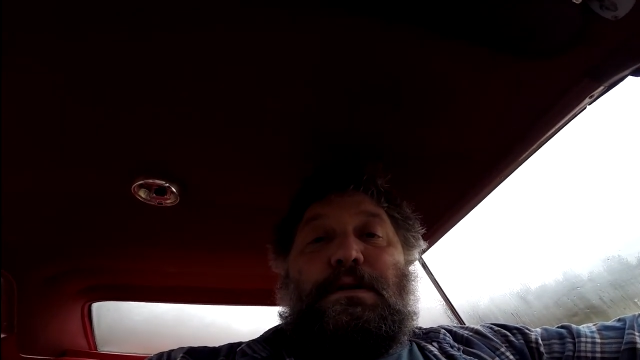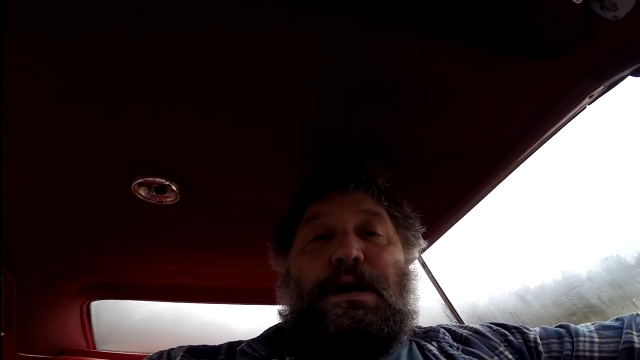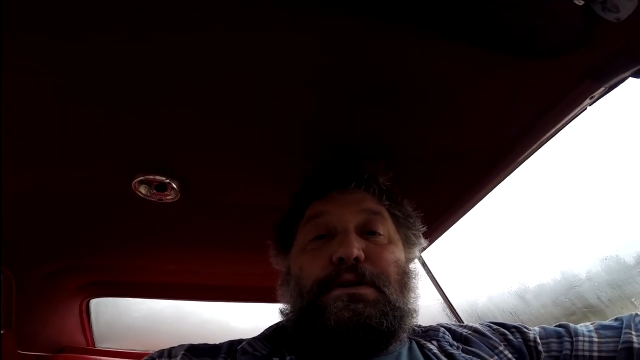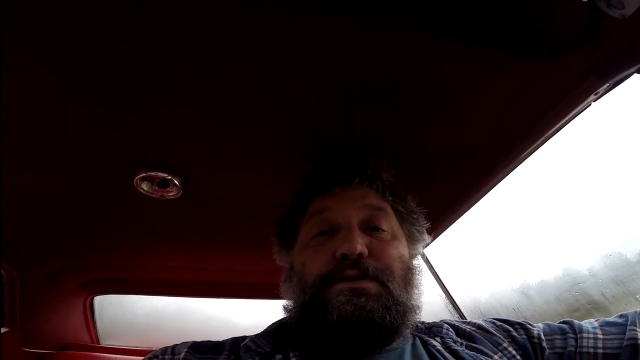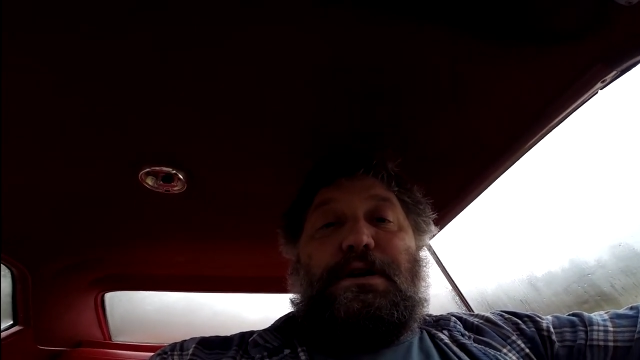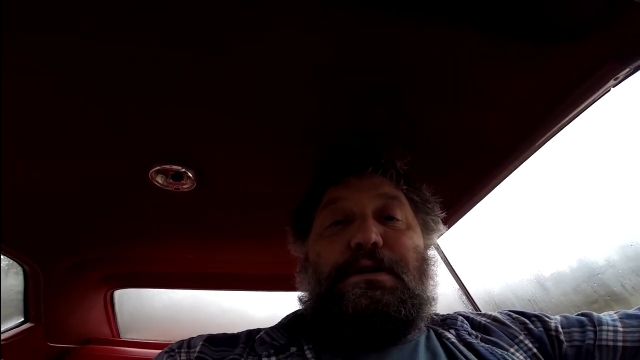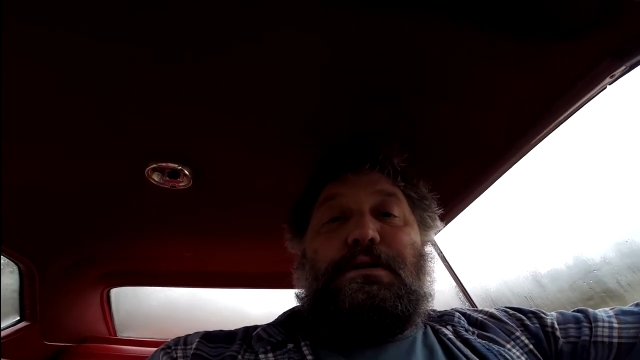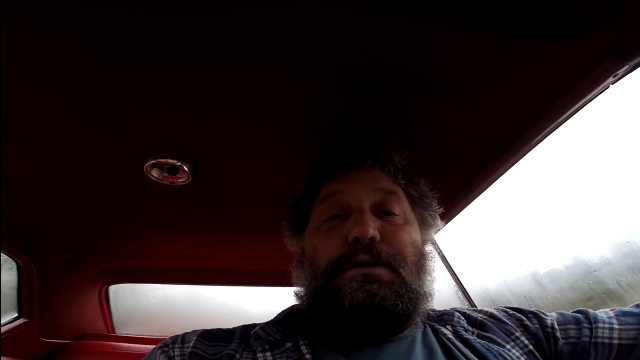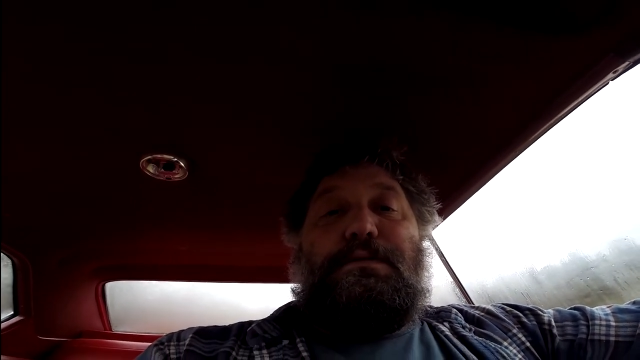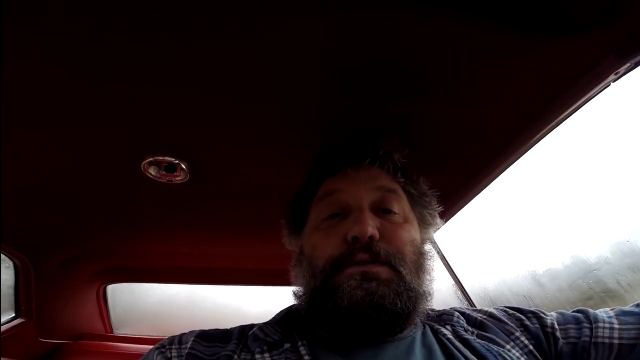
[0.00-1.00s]
how to
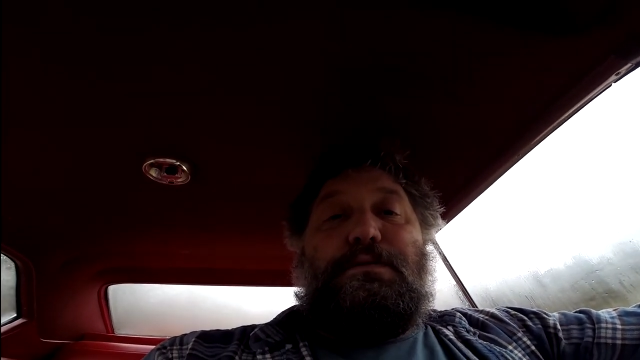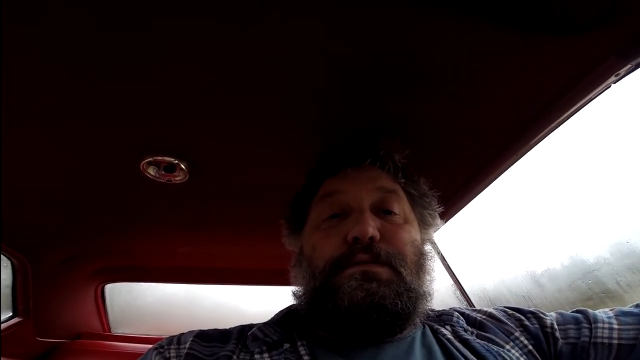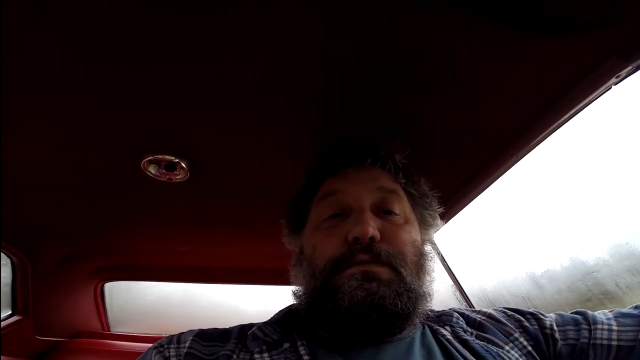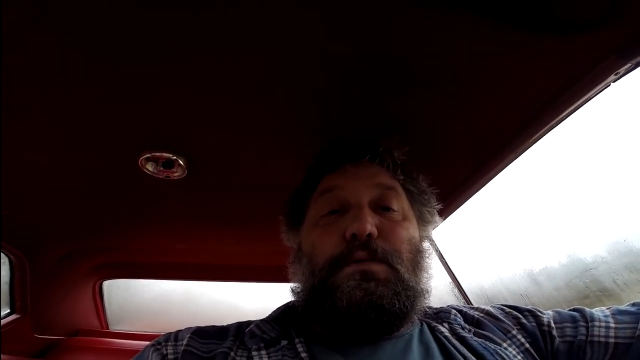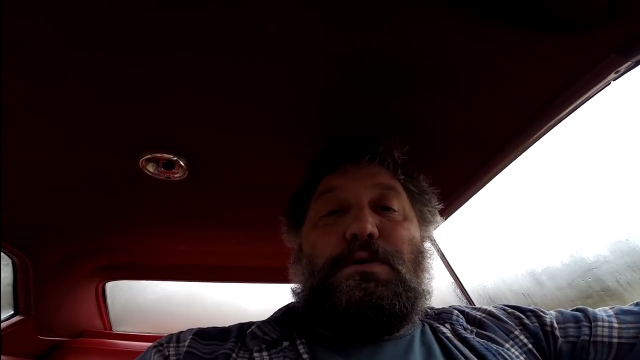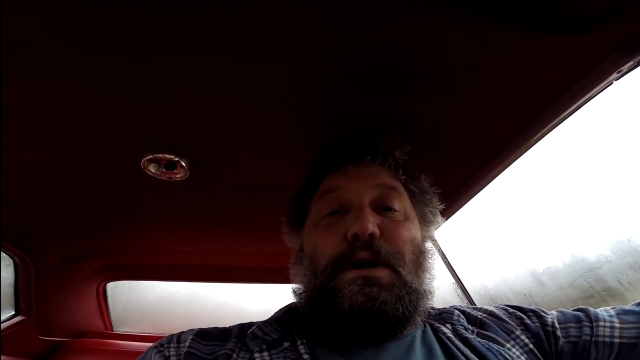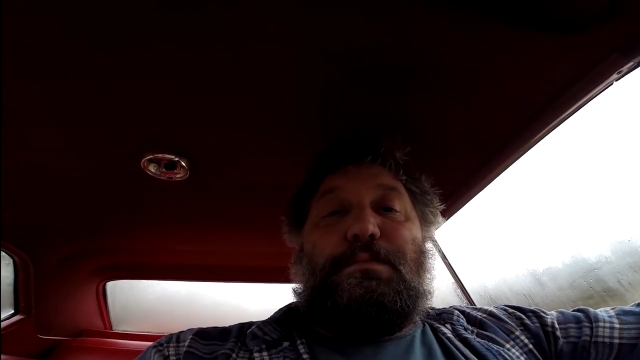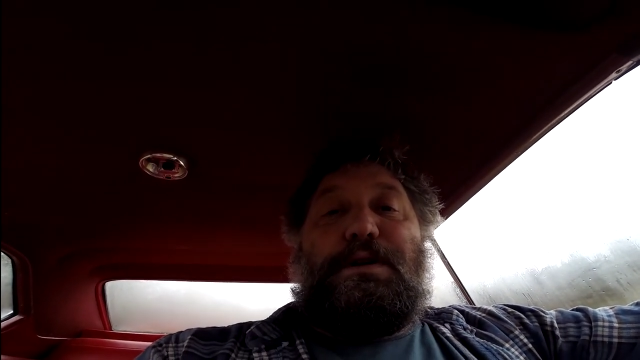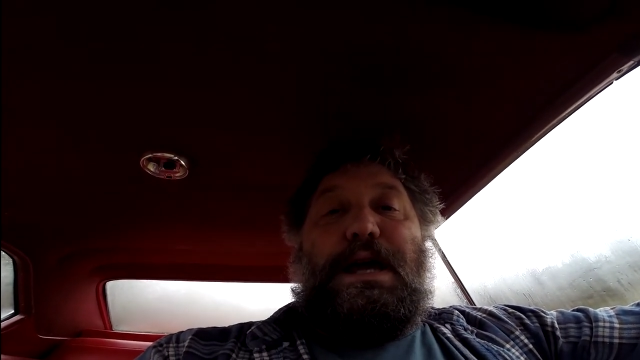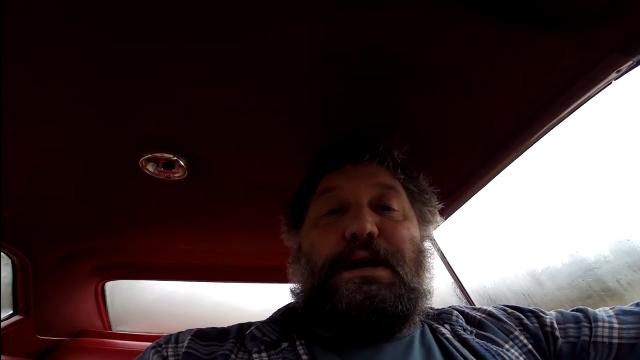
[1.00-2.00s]
tell if you've woken
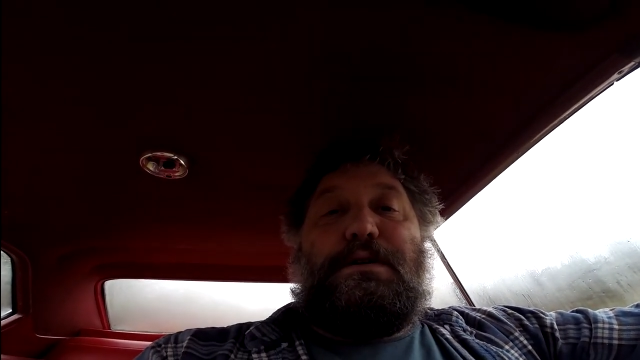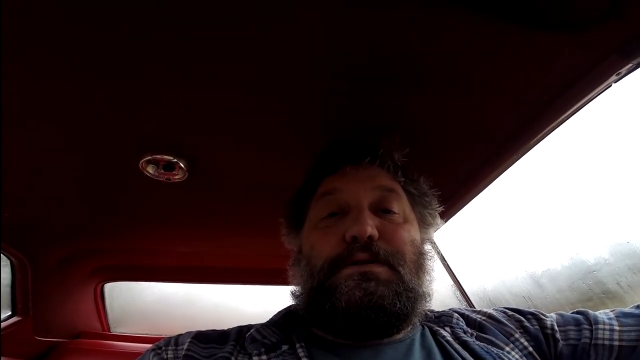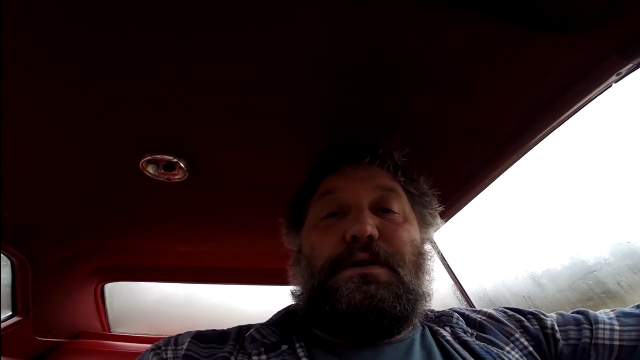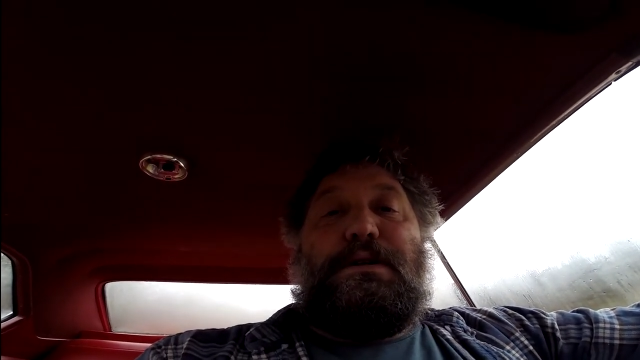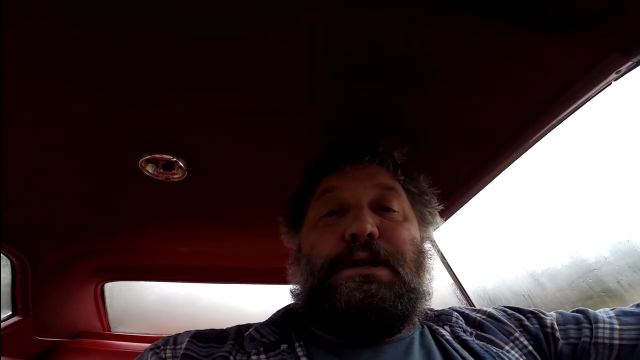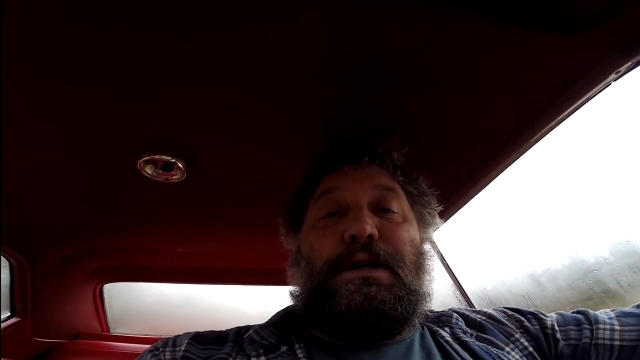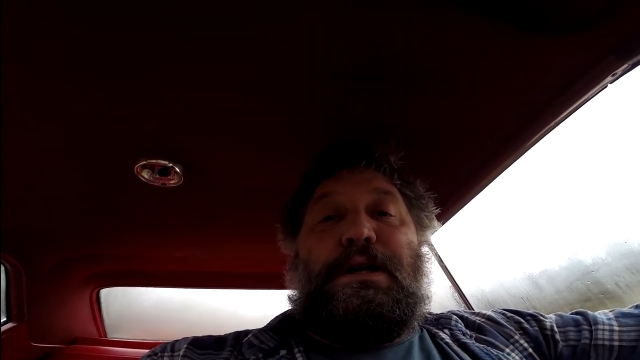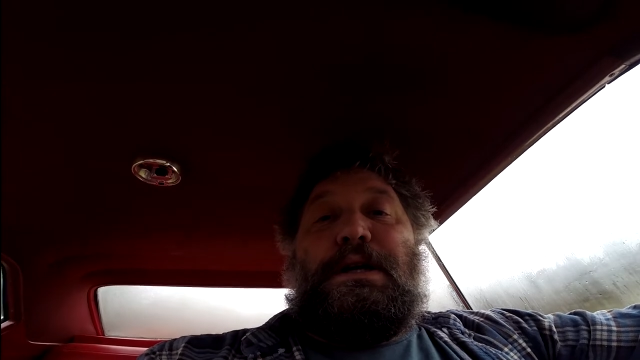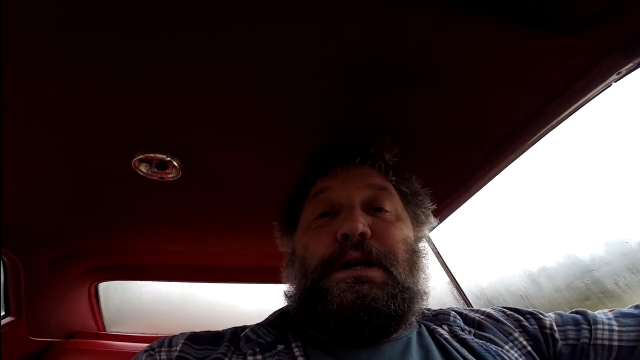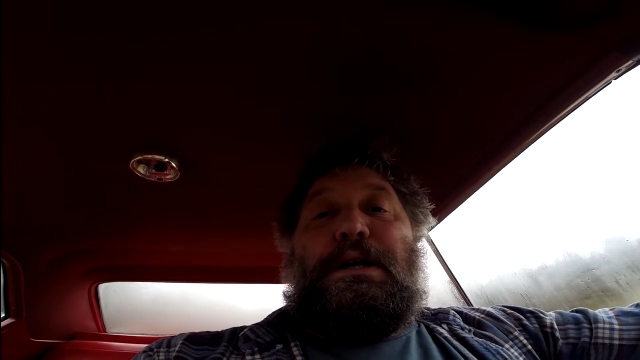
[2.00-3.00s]
up in Canada suddenly.
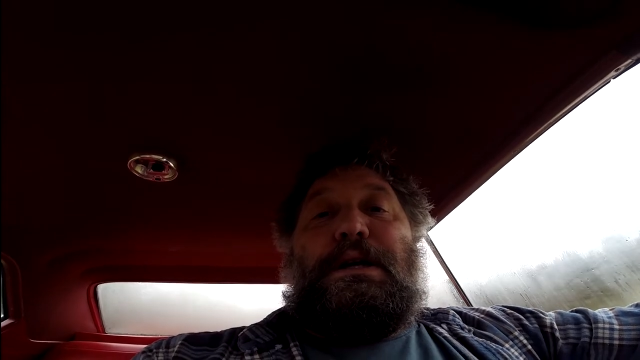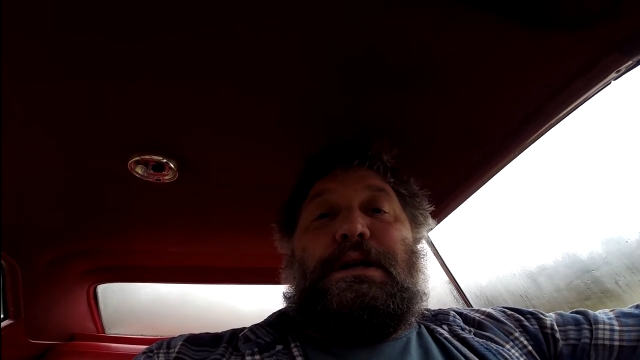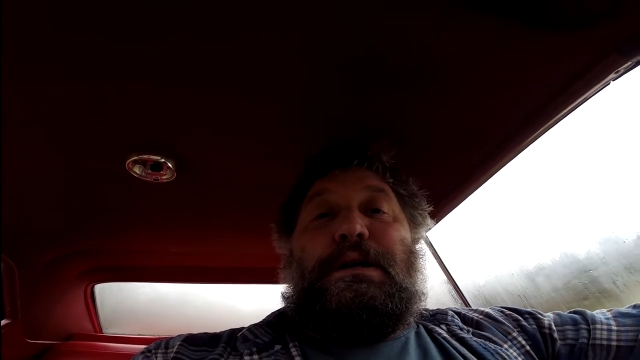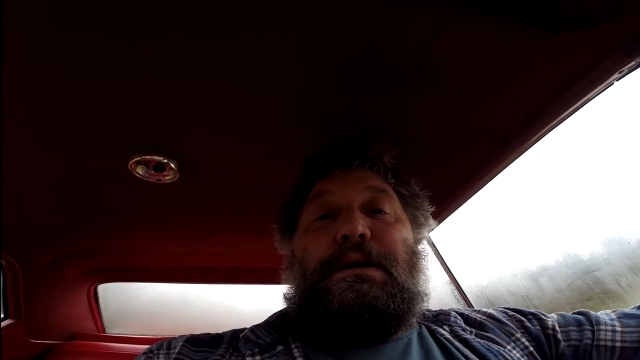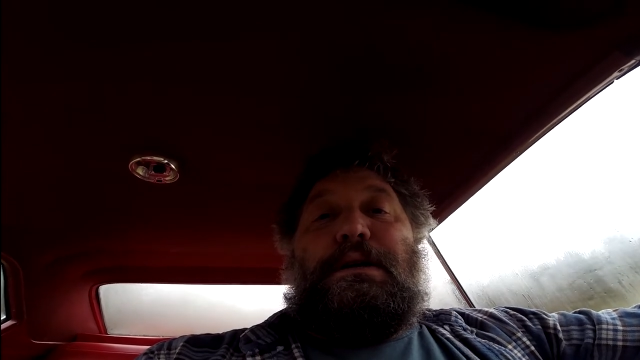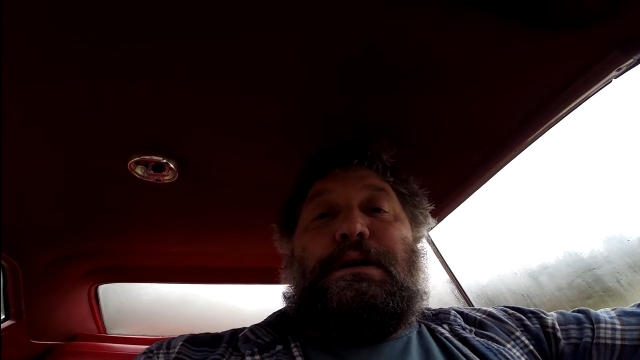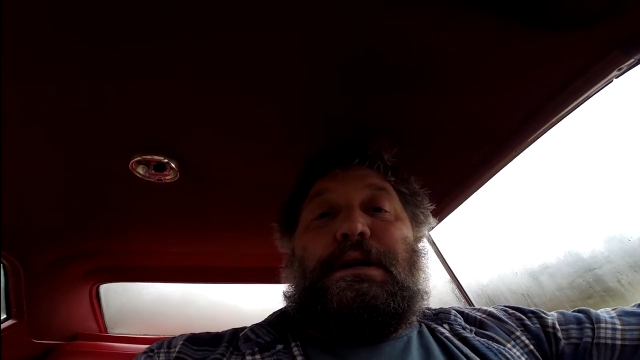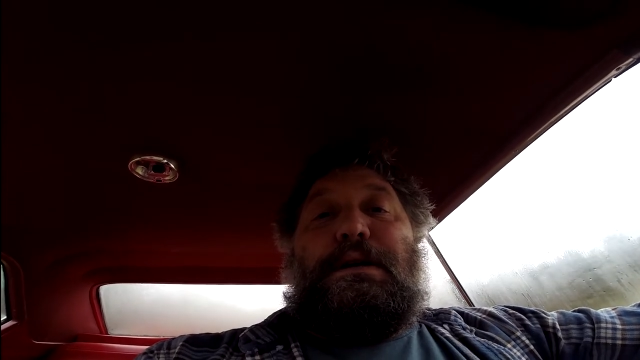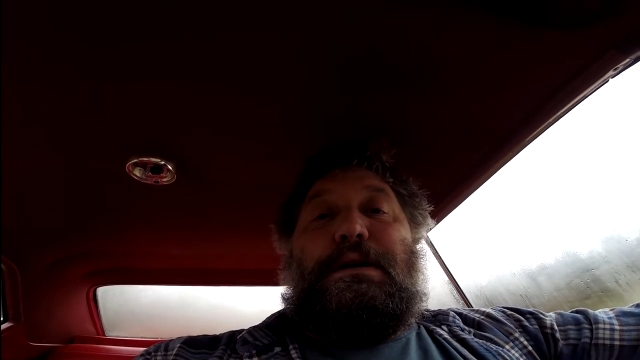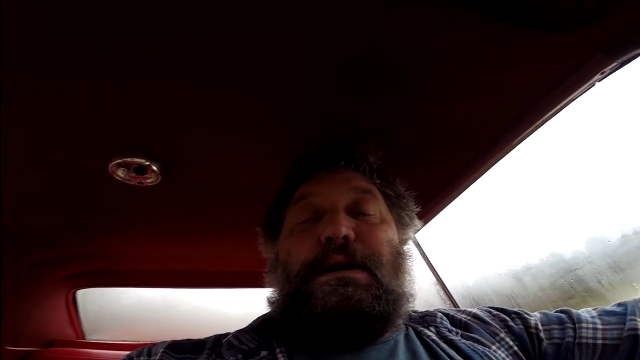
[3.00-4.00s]

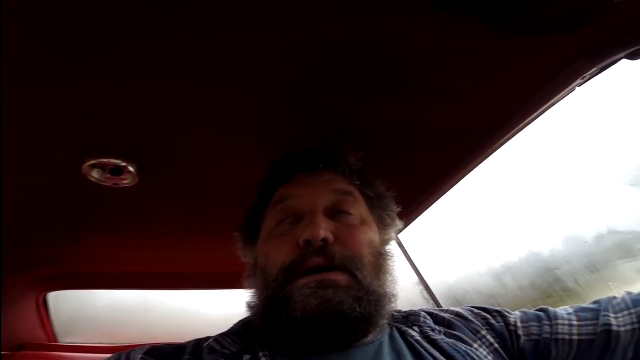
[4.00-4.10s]
And